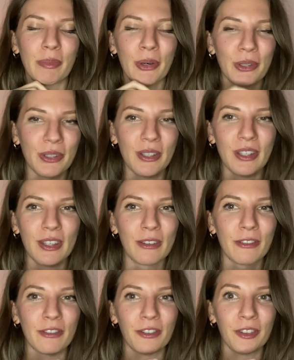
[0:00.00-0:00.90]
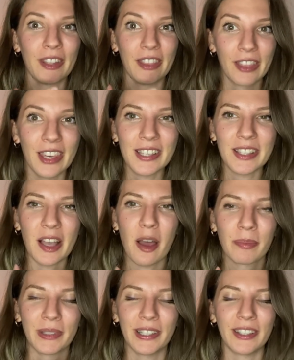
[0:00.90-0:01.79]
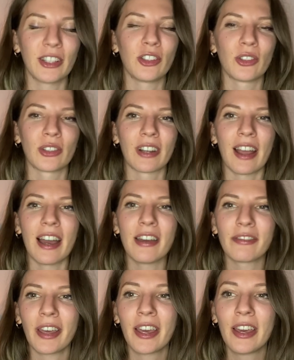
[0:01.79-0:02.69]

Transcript: positive things happening in your life.